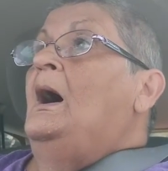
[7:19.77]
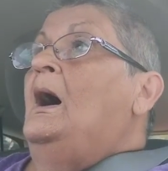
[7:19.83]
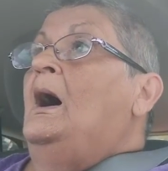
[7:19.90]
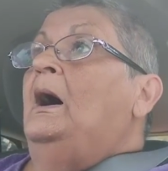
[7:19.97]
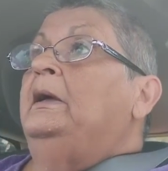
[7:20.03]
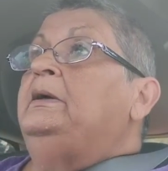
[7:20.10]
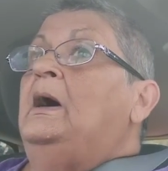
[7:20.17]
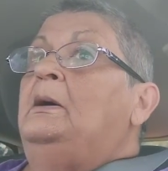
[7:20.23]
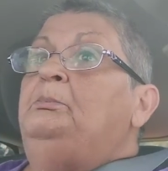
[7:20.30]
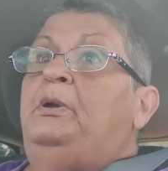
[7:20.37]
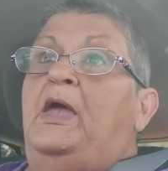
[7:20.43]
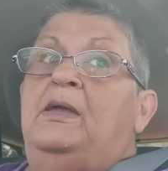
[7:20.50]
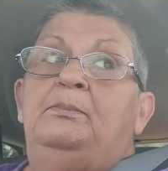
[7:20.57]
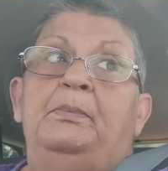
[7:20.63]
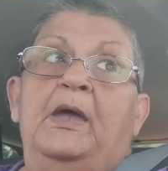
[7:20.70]
I got
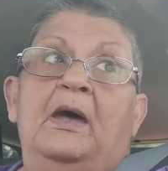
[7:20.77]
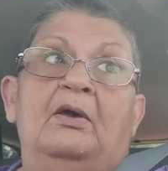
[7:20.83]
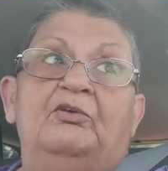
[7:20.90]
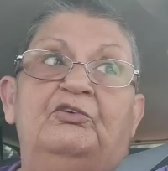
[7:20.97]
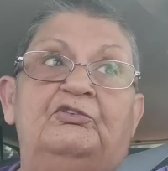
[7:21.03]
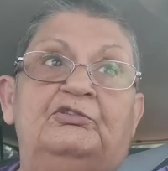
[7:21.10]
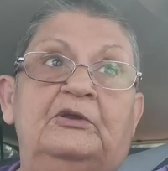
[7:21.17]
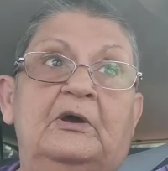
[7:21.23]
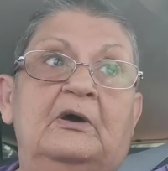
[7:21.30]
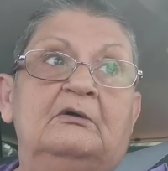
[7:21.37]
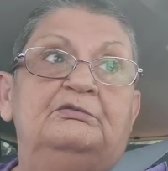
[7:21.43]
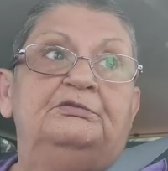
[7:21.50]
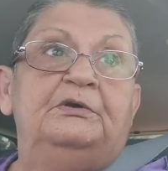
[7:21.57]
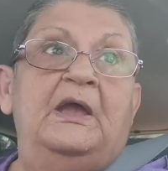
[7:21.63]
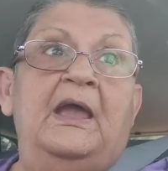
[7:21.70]
PayPal
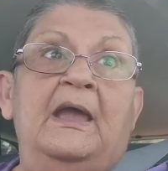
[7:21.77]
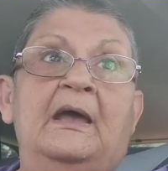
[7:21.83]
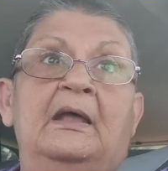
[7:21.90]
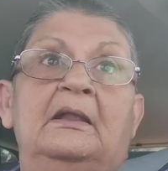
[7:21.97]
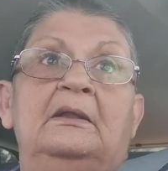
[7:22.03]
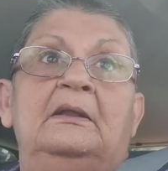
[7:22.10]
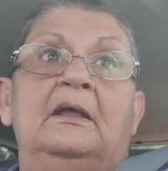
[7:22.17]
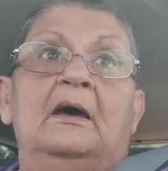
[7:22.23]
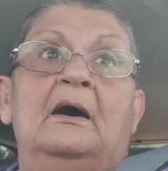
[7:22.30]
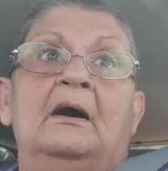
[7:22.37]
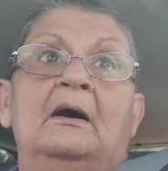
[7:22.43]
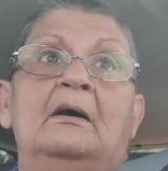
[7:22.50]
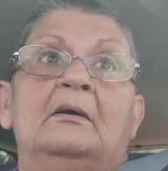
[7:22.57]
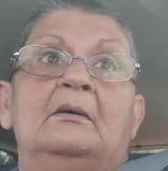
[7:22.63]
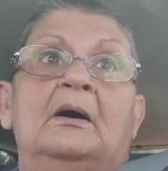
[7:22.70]
stuff, and
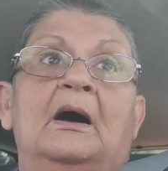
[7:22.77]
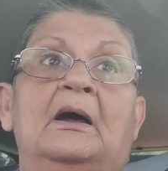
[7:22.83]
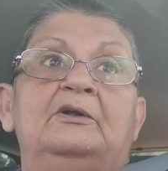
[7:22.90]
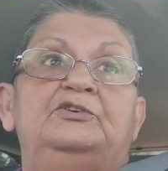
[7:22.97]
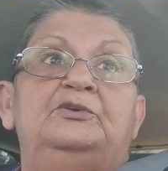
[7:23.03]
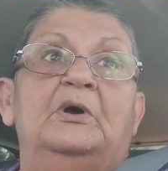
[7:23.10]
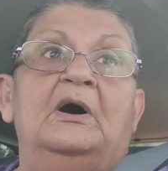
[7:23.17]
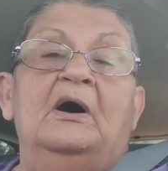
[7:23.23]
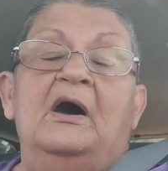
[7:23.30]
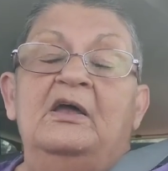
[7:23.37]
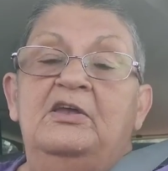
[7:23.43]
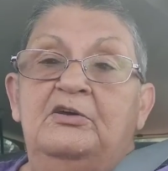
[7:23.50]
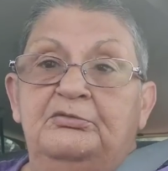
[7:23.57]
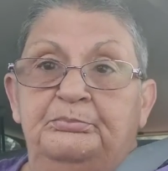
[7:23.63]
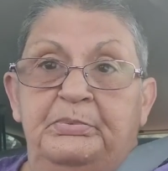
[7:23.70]
I
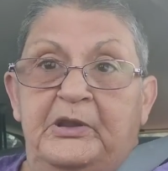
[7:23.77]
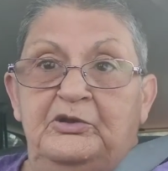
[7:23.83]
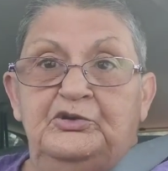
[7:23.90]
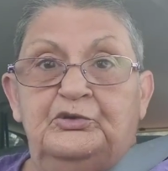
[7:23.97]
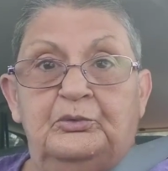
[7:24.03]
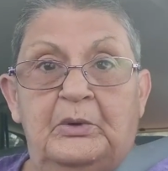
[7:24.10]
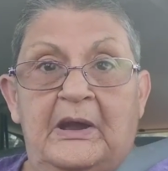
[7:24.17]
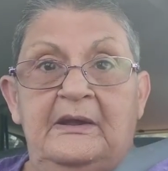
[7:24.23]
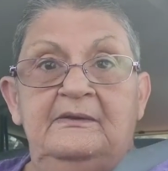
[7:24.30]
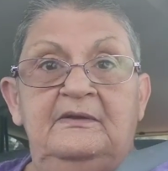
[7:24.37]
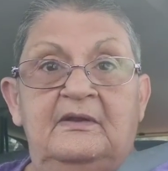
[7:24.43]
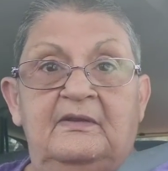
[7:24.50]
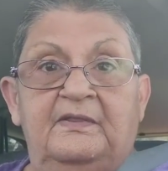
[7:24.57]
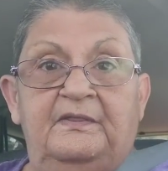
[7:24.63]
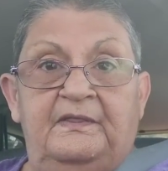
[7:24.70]
have been trying
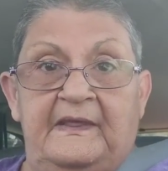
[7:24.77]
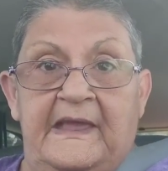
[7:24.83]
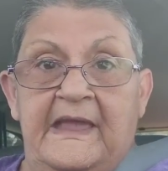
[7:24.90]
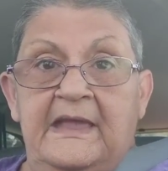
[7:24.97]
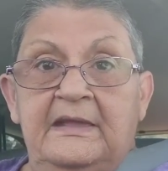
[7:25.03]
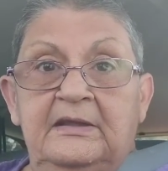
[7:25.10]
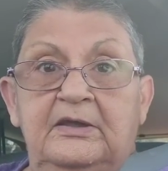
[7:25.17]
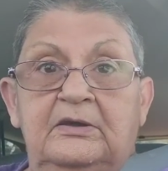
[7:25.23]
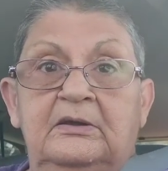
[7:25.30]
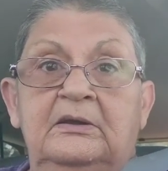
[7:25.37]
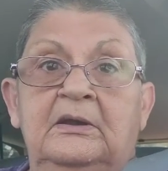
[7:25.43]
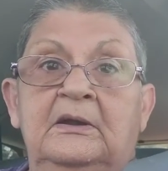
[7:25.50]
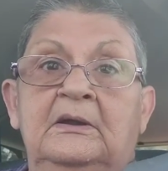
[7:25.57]
to thank